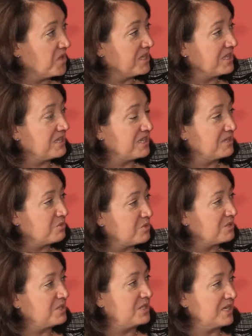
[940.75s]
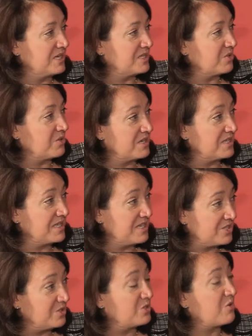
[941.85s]
One of the things we're seeing is
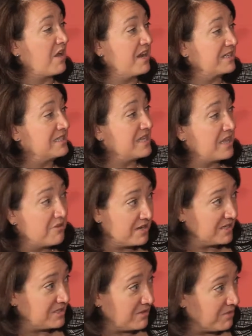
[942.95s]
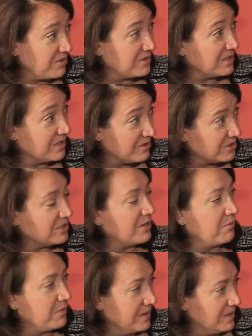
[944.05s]
organizations try to accelerate some of those leadership